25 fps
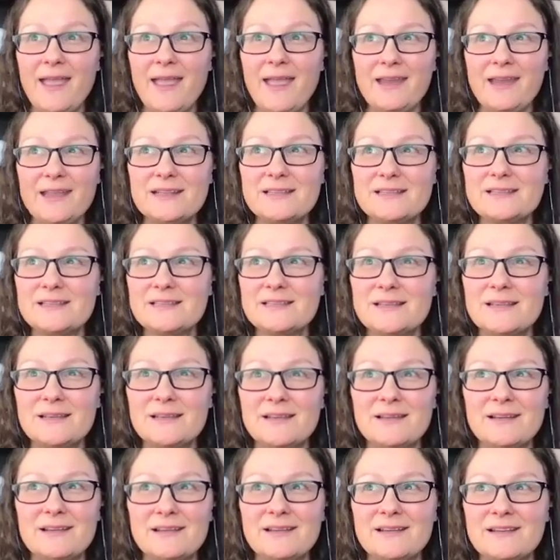And
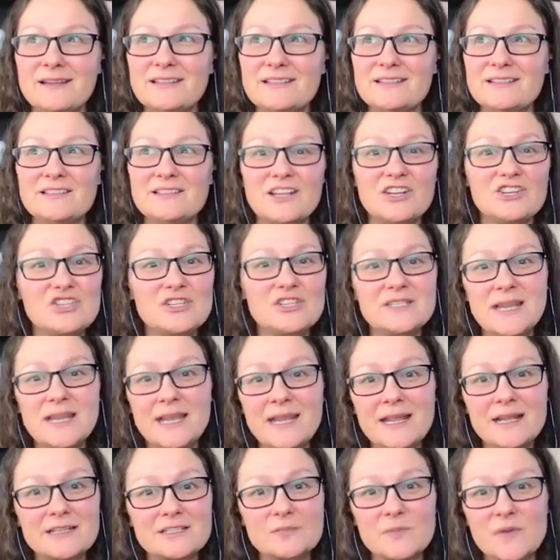it's such a
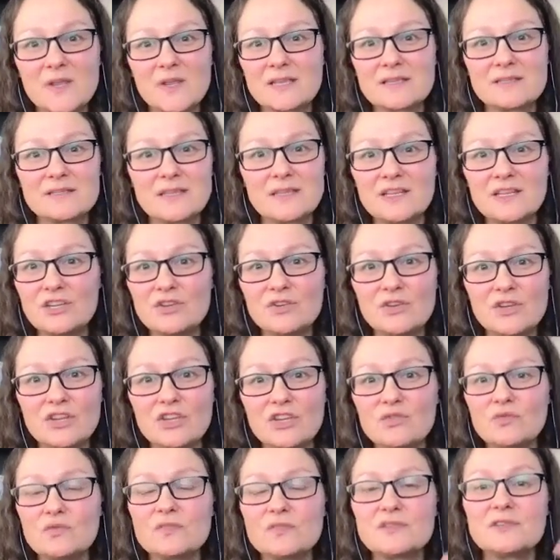dance, because then
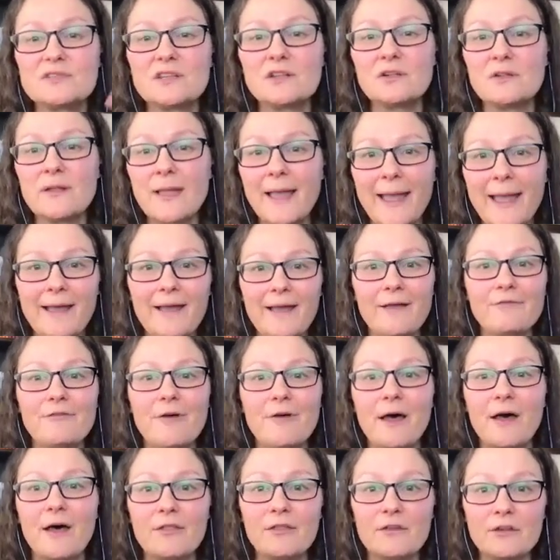you still
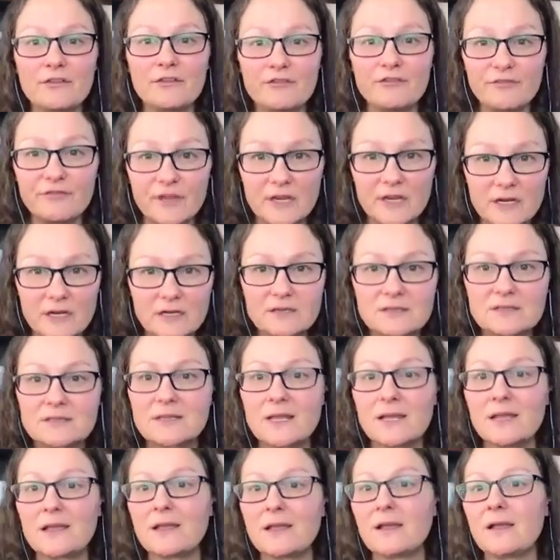have other
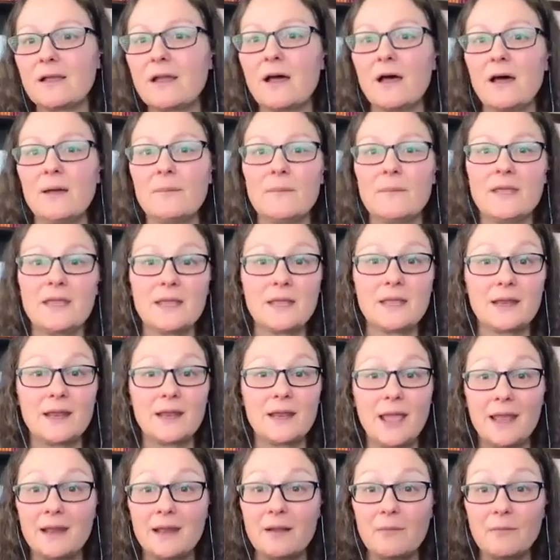fears that can come
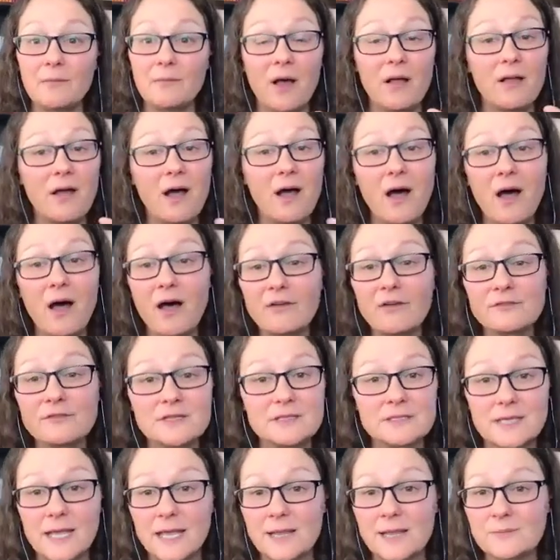in, and
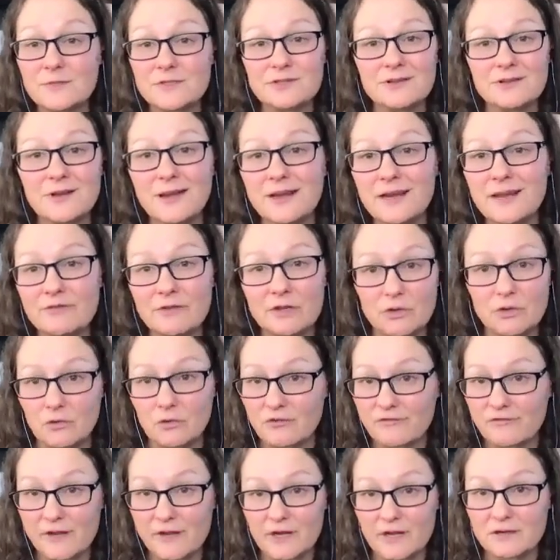oftentimes they're not even
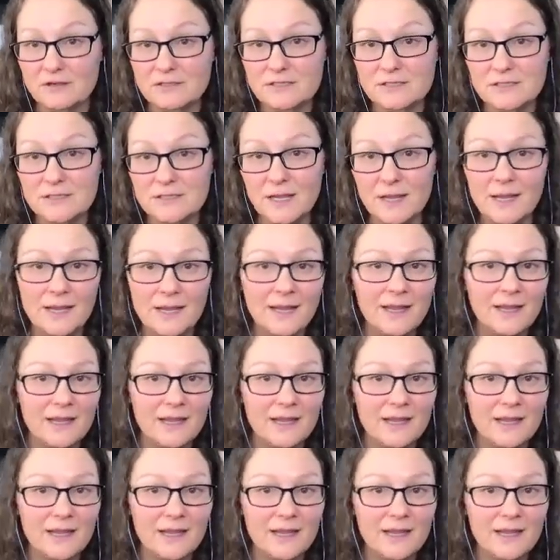your fears.